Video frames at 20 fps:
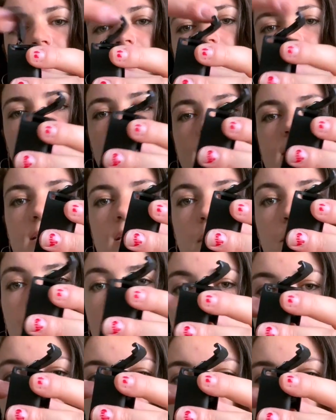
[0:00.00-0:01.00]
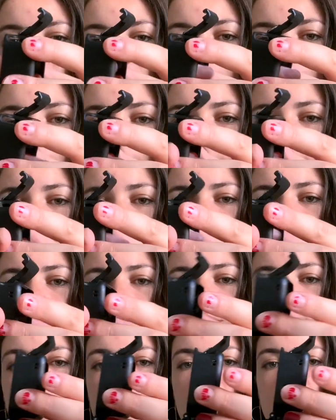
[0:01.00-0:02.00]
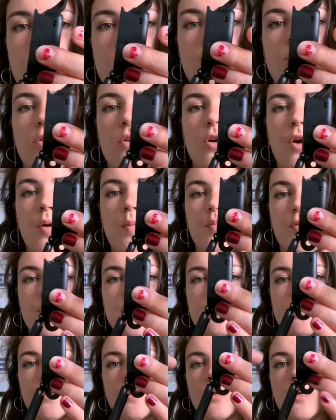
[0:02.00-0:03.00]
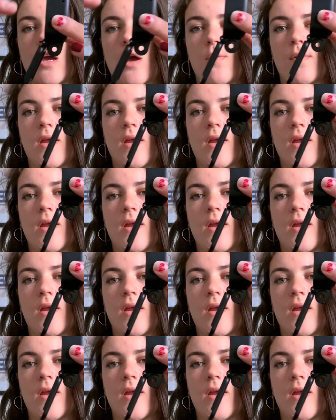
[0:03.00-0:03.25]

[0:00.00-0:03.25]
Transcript: That's the back of your case. So your GoPro is going to go